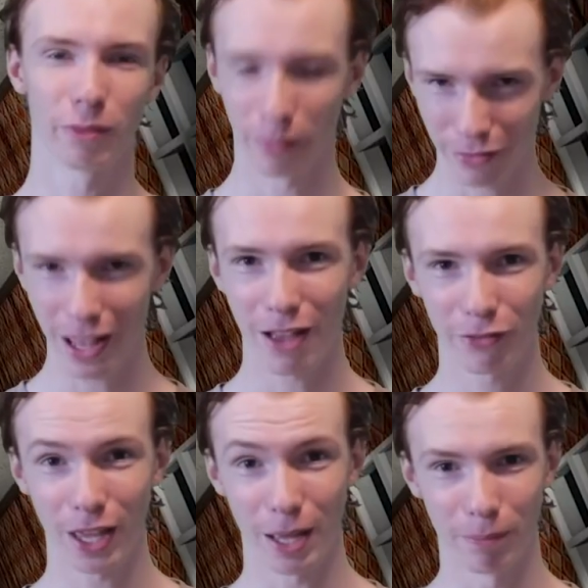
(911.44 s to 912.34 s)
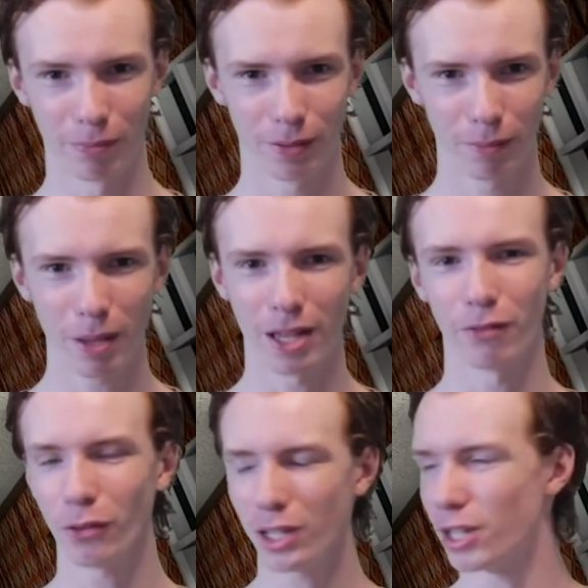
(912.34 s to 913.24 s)
from a FNAF game. Man,
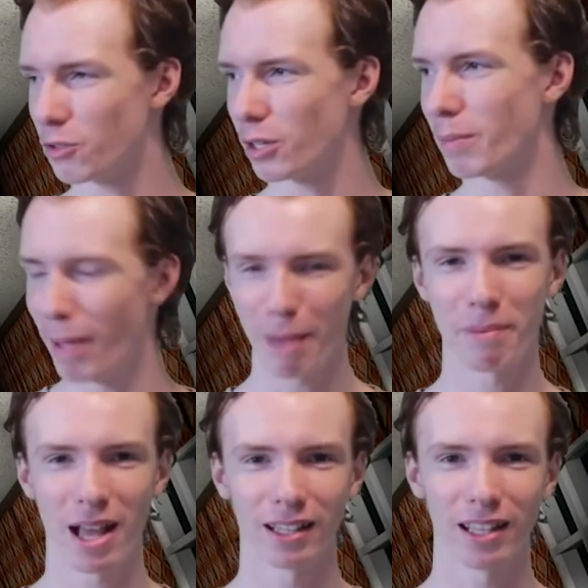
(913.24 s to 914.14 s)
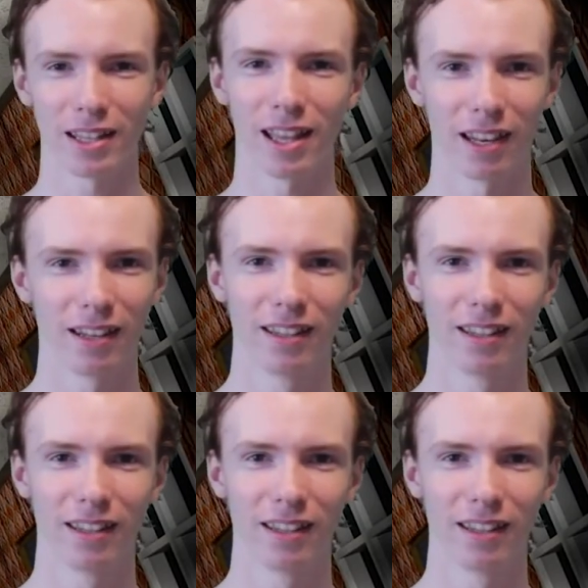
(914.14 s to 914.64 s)
if only he treated MatPat like that